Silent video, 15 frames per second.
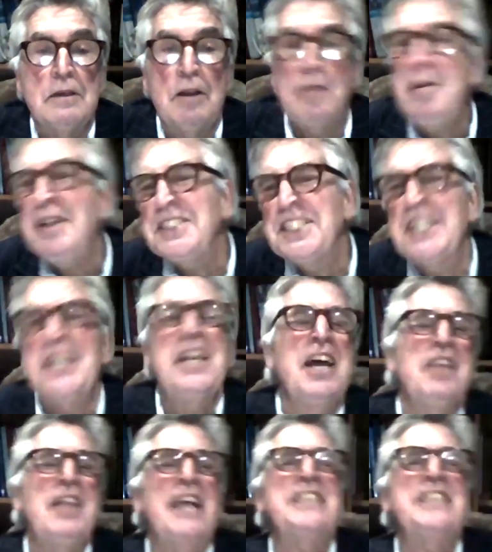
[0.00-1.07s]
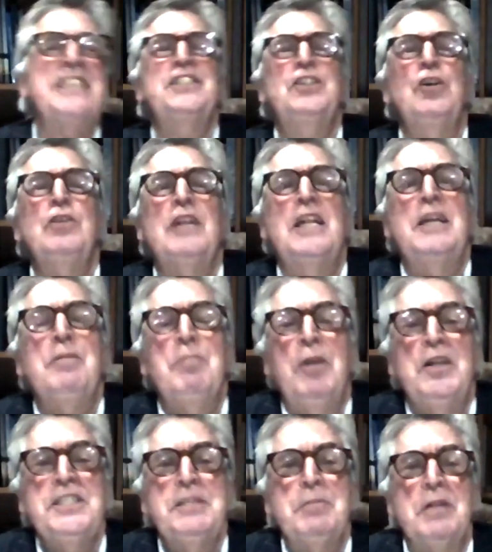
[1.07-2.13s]
I might say that's totally
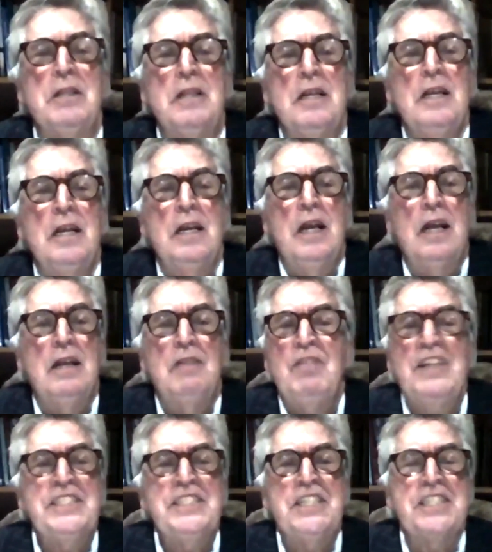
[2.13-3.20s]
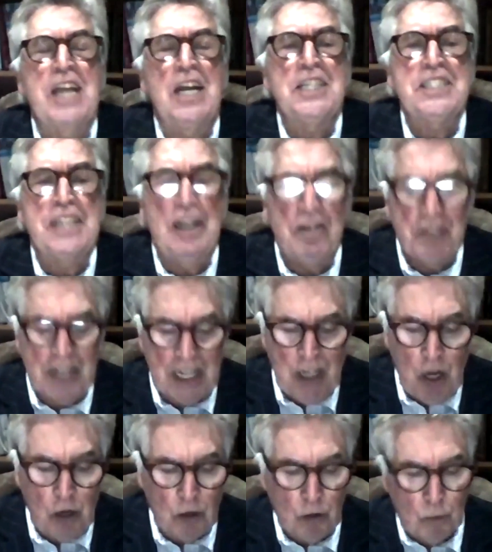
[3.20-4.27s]
impossible. Vessels can't stay out for that
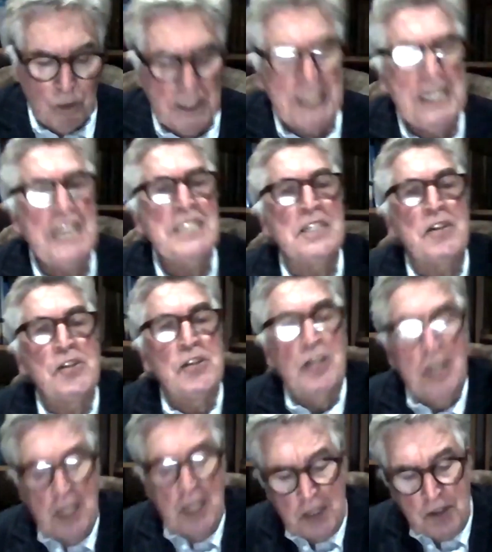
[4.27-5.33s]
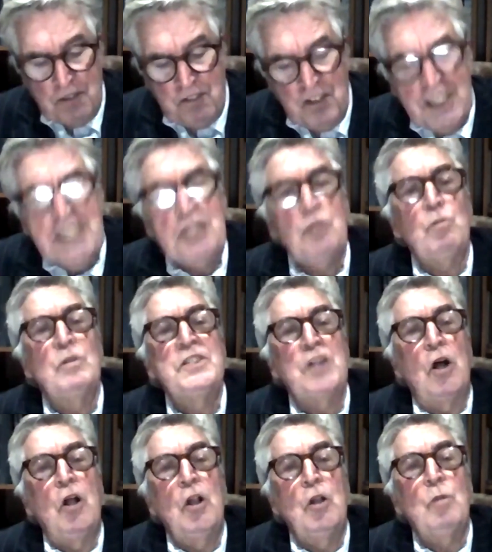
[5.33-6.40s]
long. Well, they didn't. The fleet was
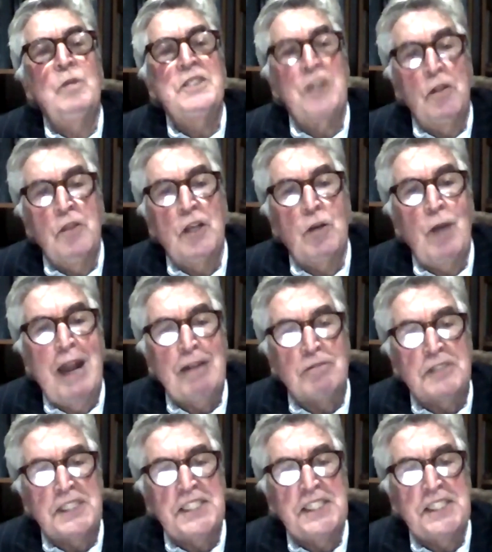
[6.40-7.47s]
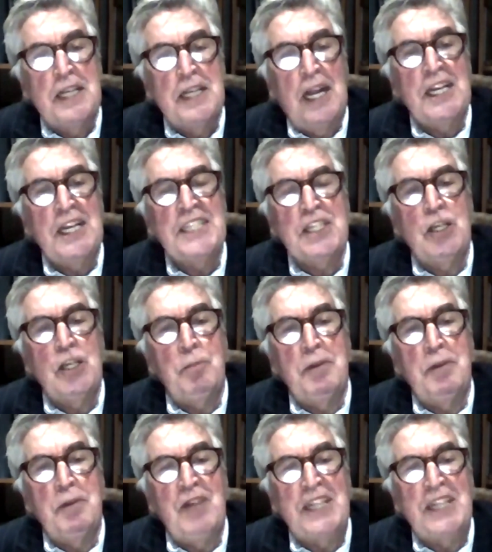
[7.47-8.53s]
always on the grounds, and as a
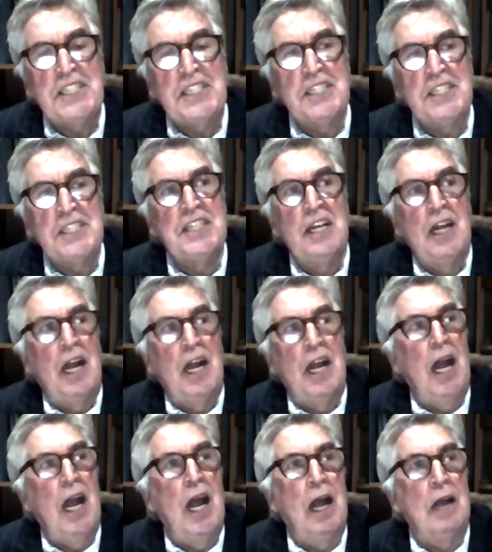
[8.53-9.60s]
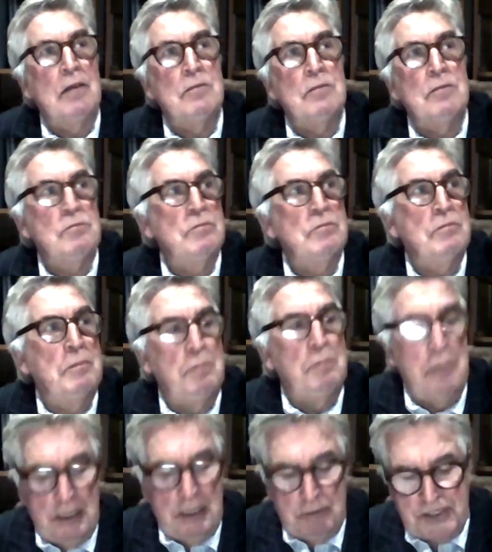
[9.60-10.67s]
couple of vessels
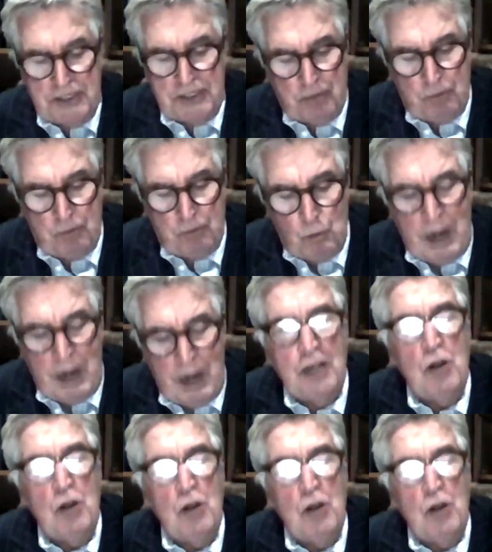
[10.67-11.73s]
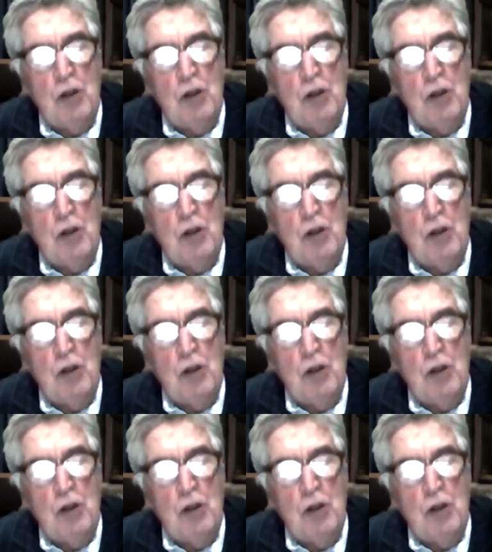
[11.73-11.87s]
sort of ran low